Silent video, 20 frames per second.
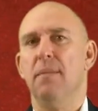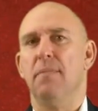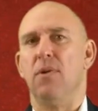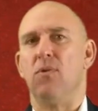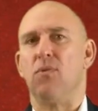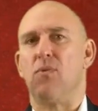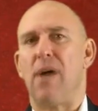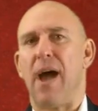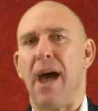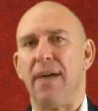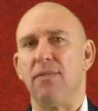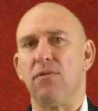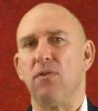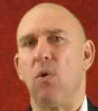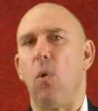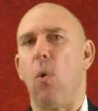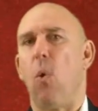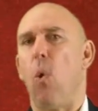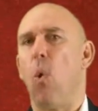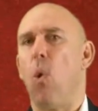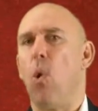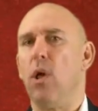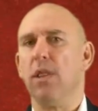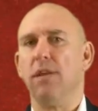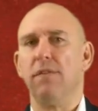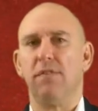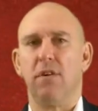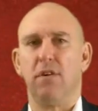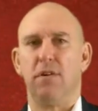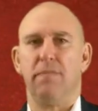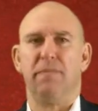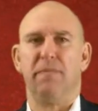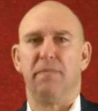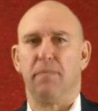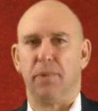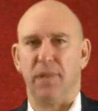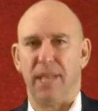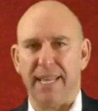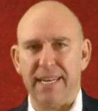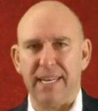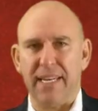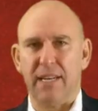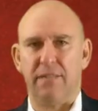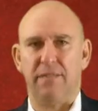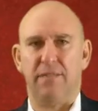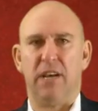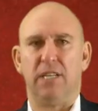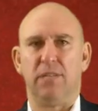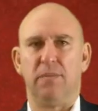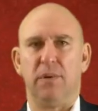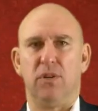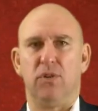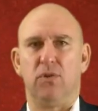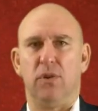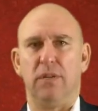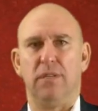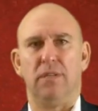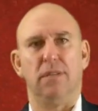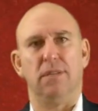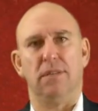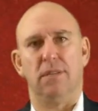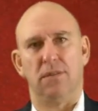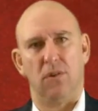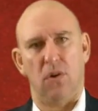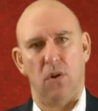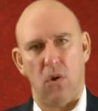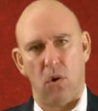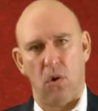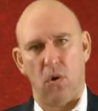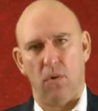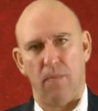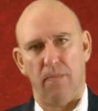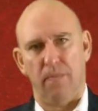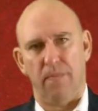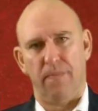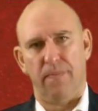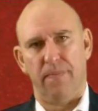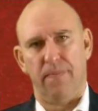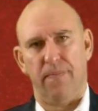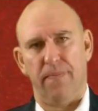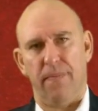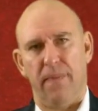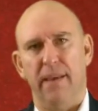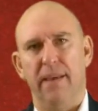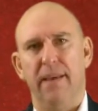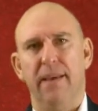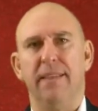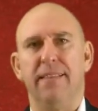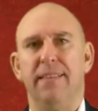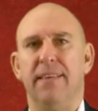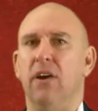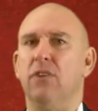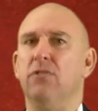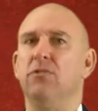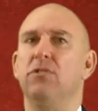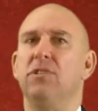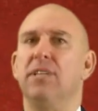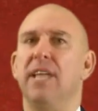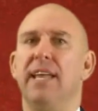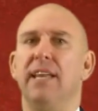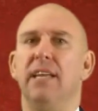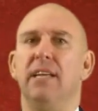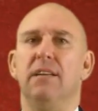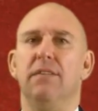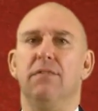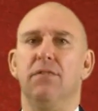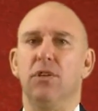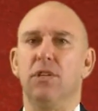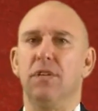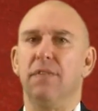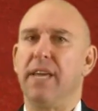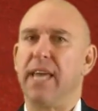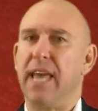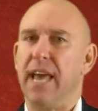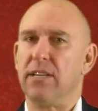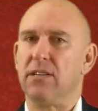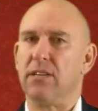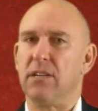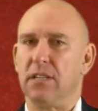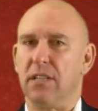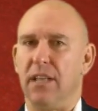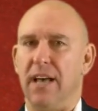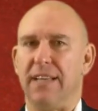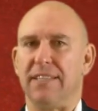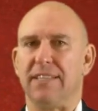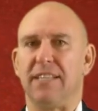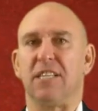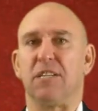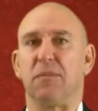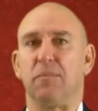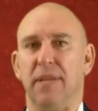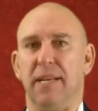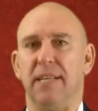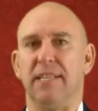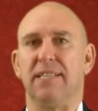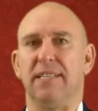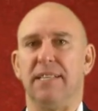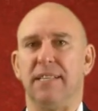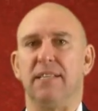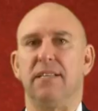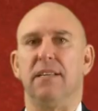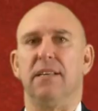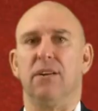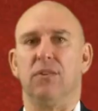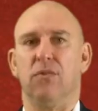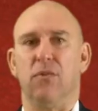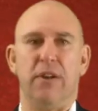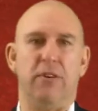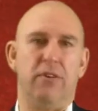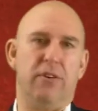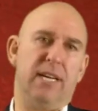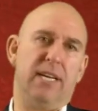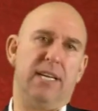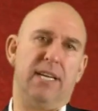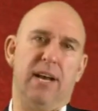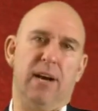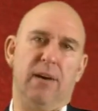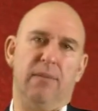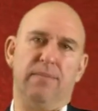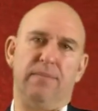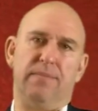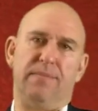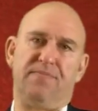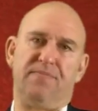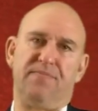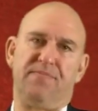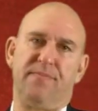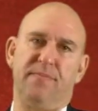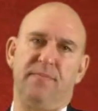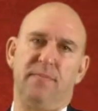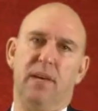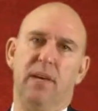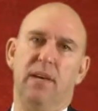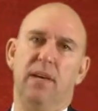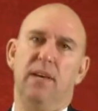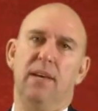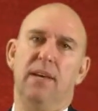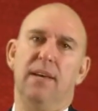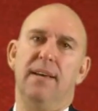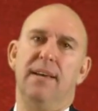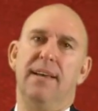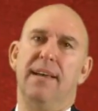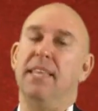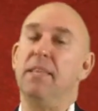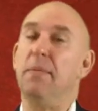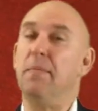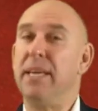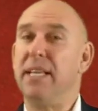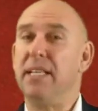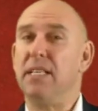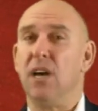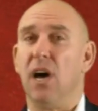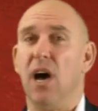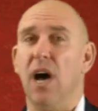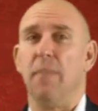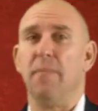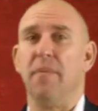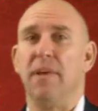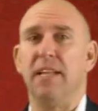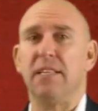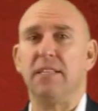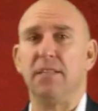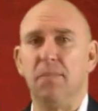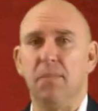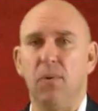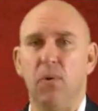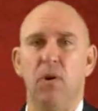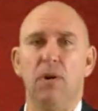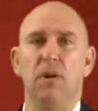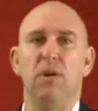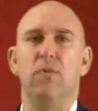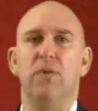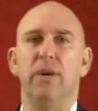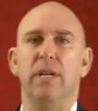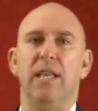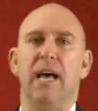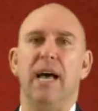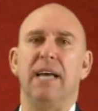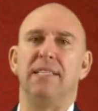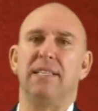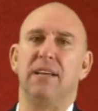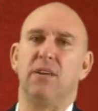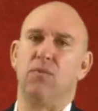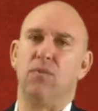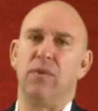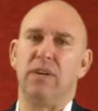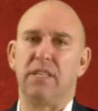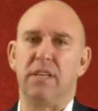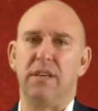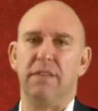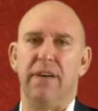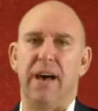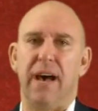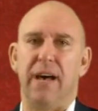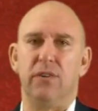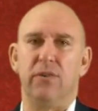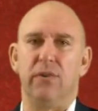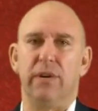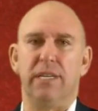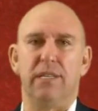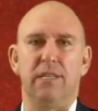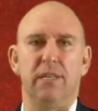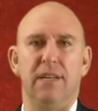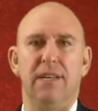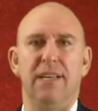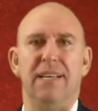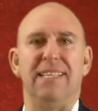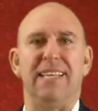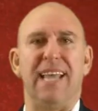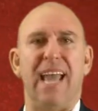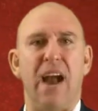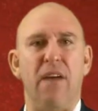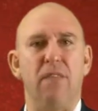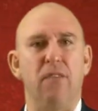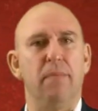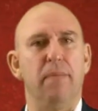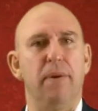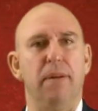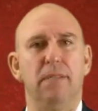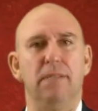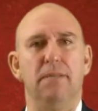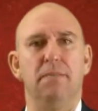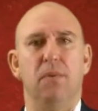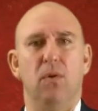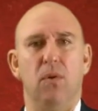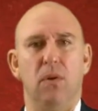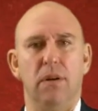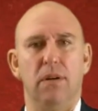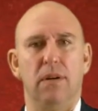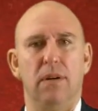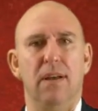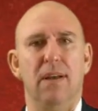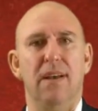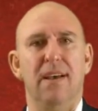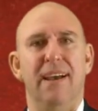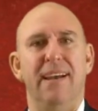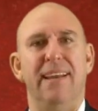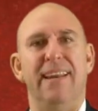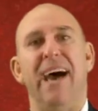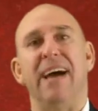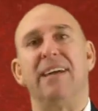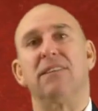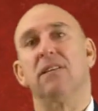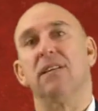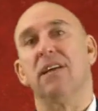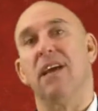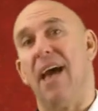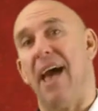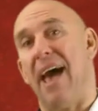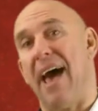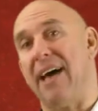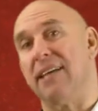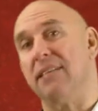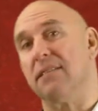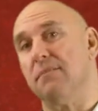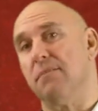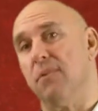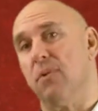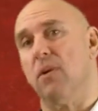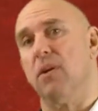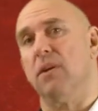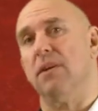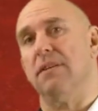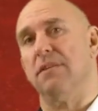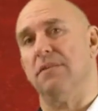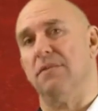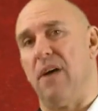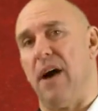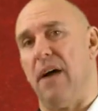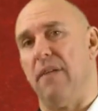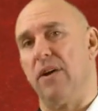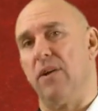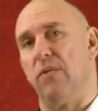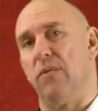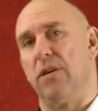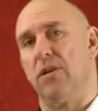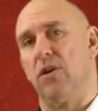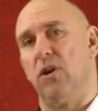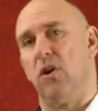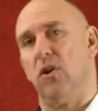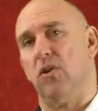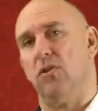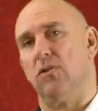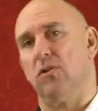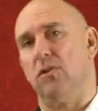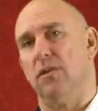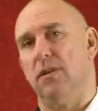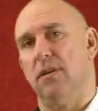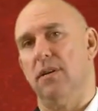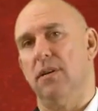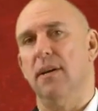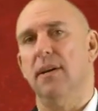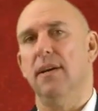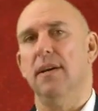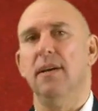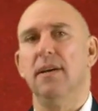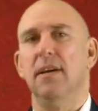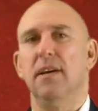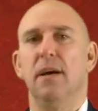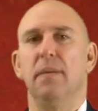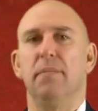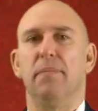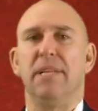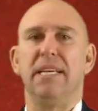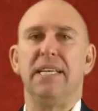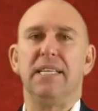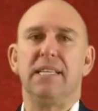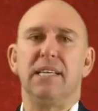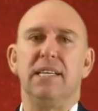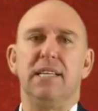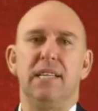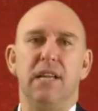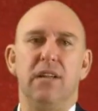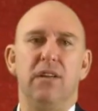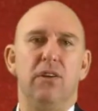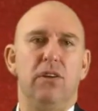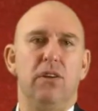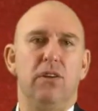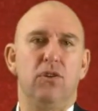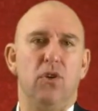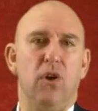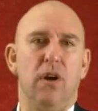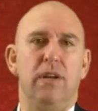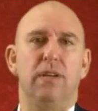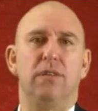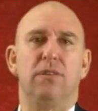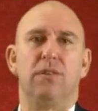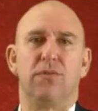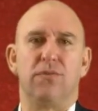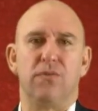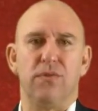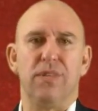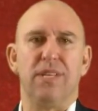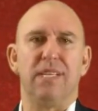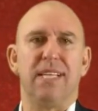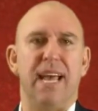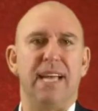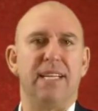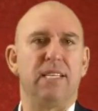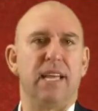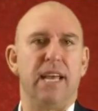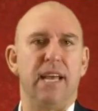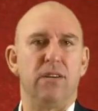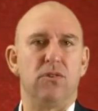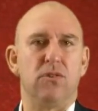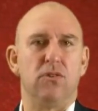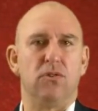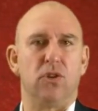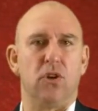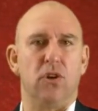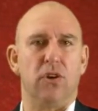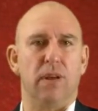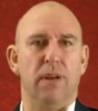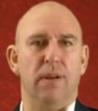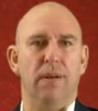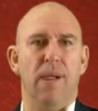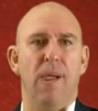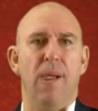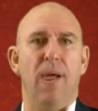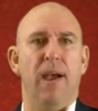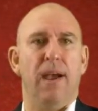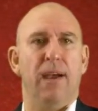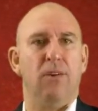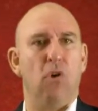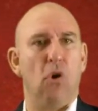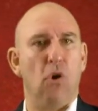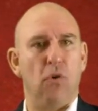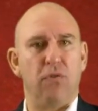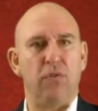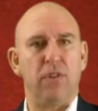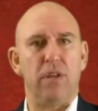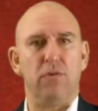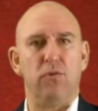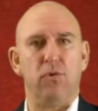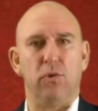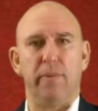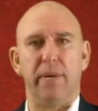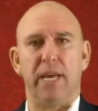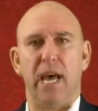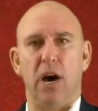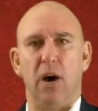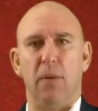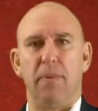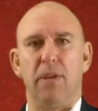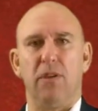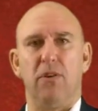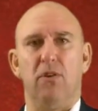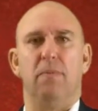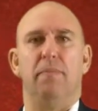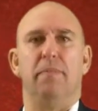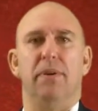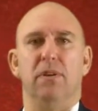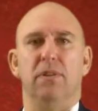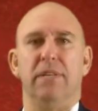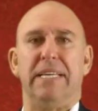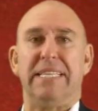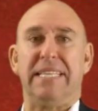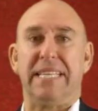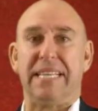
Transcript: but rather all of our blended investment choices as a whole. The Understanding Diversification class explains this in greater detail. In the meantime, it's important to realize that risk evaluation is every bit as important, and actually as important as 5-year returns. Please continue to join us through this educational journey, and hopefully we'll be helping you to build a